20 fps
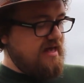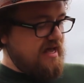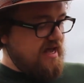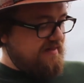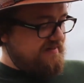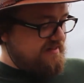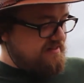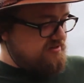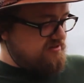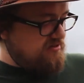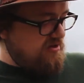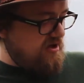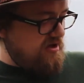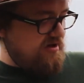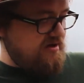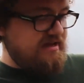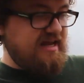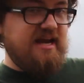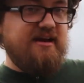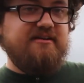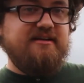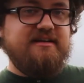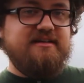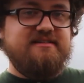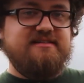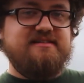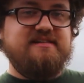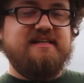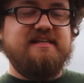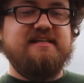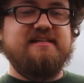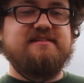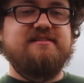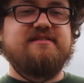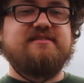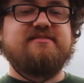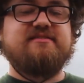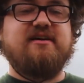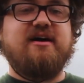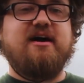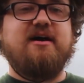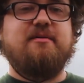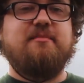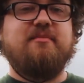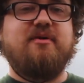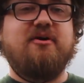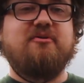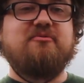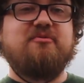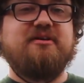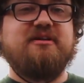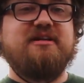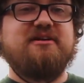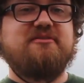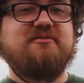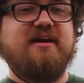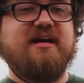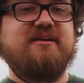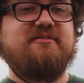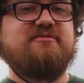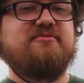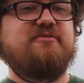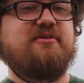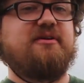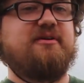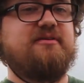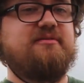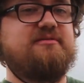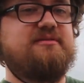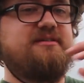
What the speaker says: And these long hairy seeds are really great for